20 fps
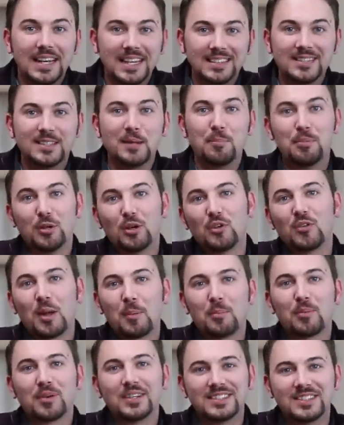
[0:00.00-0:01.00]
is to build
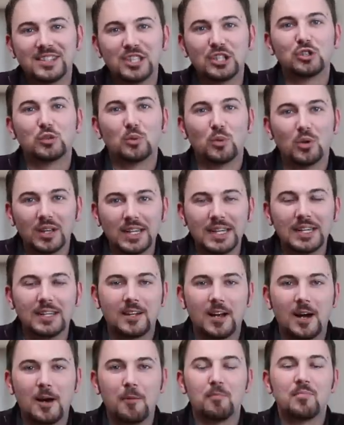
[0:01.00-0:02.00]
up residual
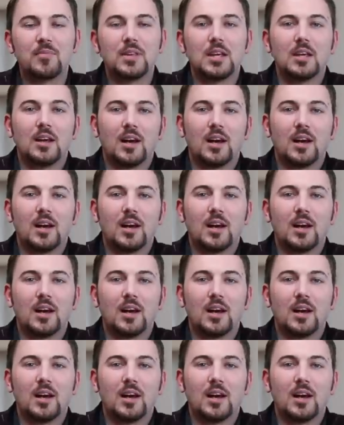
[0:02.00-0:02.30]
income.